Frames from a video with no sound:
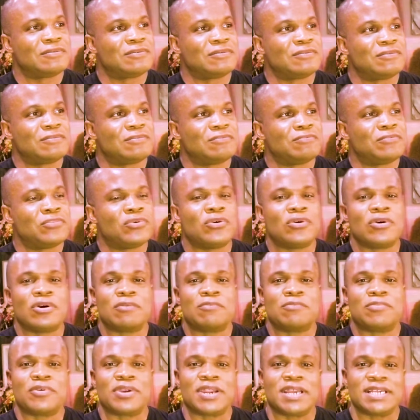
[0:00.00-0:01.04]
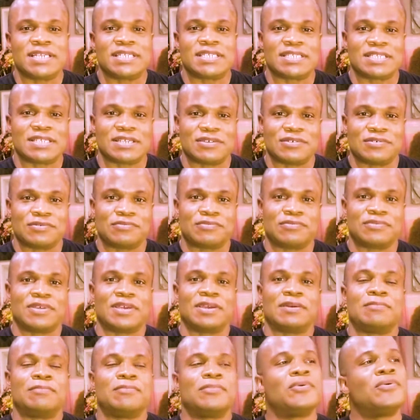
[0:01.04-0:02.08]
more abrasive.
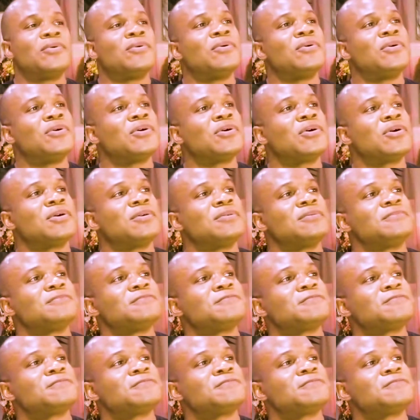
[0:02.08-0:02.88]
They're more